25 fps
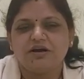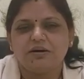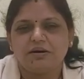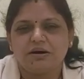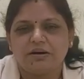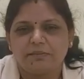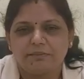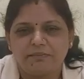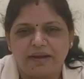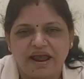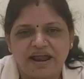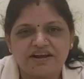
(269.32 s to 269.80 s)

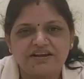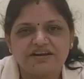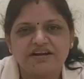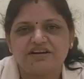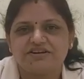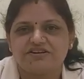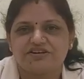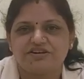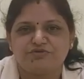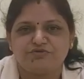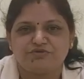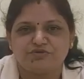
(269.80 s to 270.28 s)

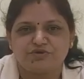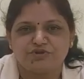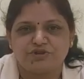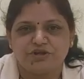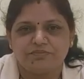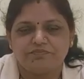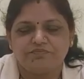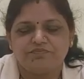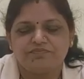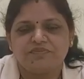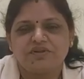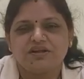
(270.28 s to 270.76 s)
mandatory for them.
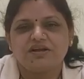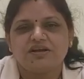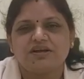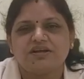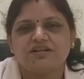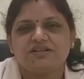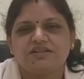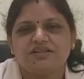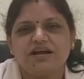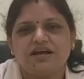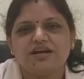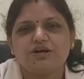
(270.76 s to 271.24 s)

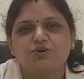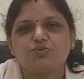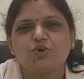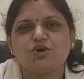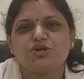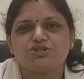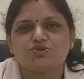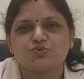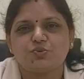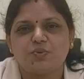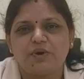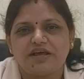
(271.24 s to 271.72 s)
That
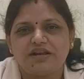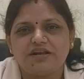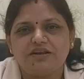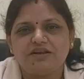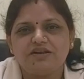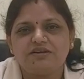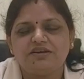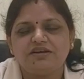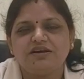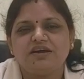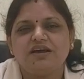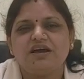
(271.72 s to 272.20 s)
was when
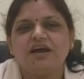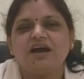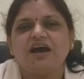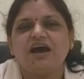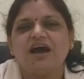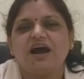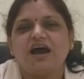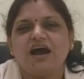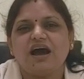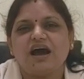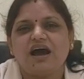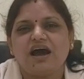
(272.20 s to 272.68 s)

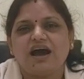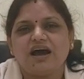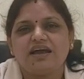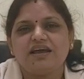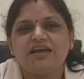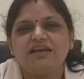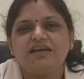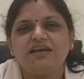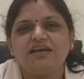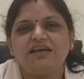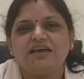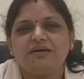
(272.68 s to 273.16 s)

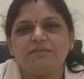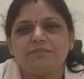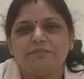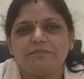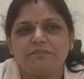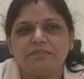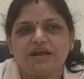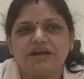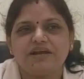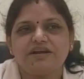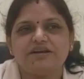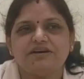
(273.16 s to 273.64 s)
I
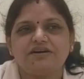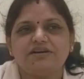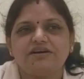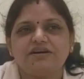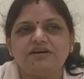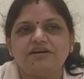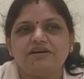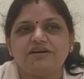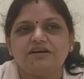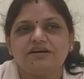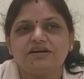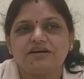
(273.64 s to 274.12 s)
made her
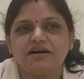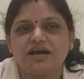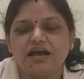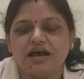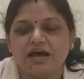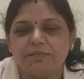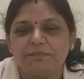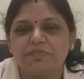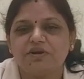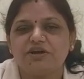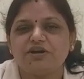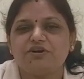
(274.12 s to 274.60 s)

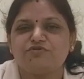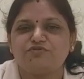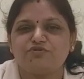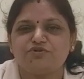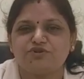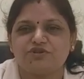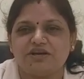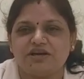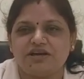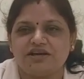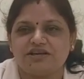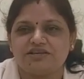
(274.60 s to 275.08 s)
appear for
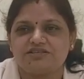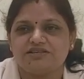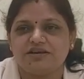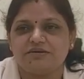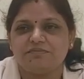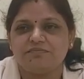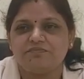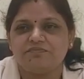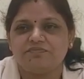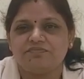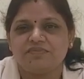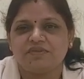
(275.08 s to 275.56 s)
the
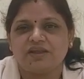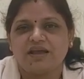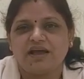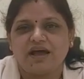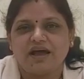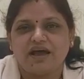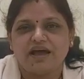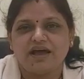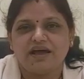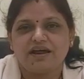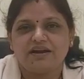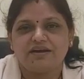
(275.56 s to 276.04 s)
exam,
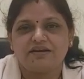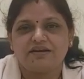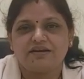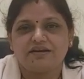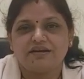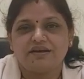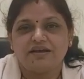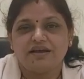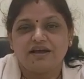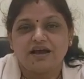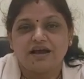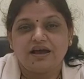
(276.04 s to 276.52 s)
and
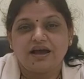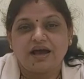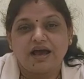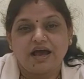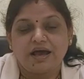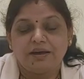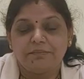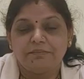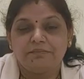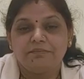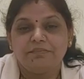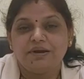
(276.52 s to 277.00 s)

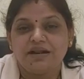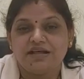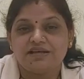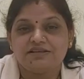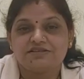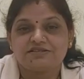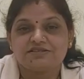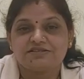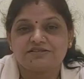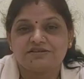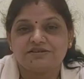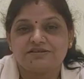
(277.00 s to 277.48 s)
I'm
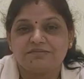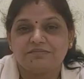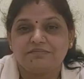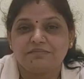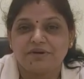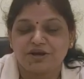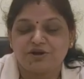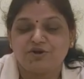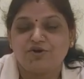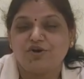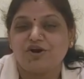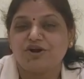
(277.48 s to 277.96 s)
blessed
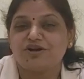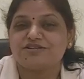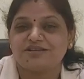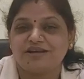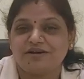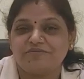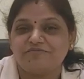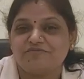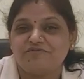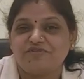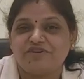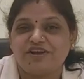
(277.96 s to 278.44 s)
by God
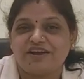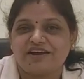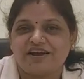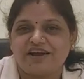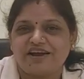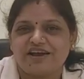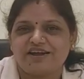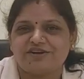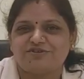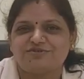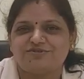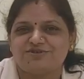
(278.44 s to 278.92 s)
somewhere,
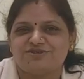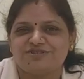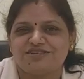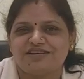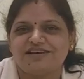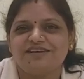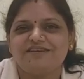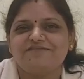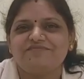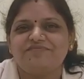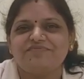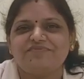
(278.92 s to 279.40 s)
I could
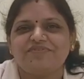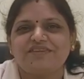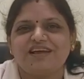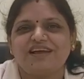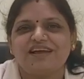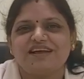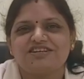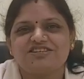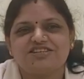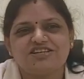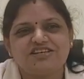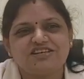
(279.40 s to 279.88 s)
say,
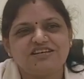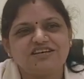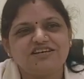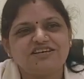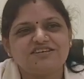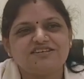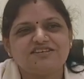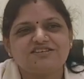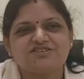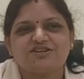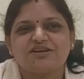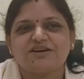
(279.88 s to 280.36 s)
she
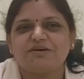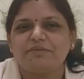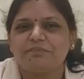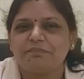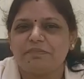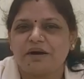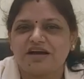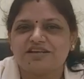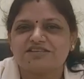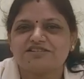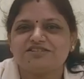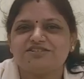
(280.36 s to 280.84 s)

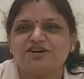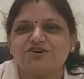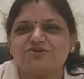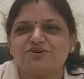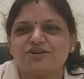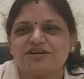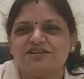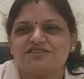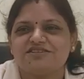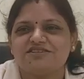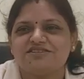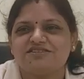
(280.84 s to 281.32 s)
passed out
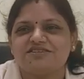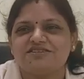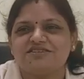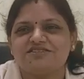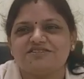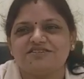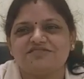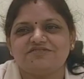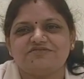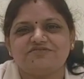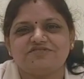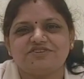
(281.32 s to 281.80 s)

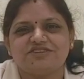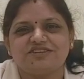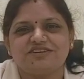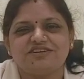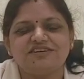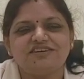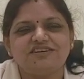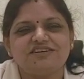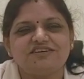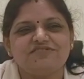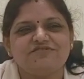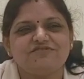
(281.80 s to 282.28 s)
SSLC with a
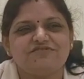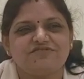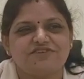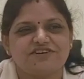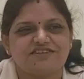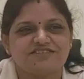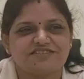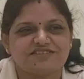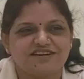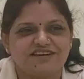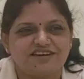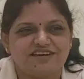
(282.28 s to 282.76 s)

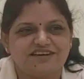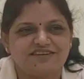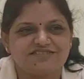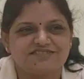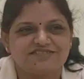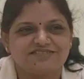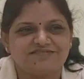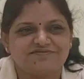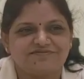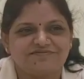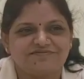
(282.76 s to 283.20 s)
first class.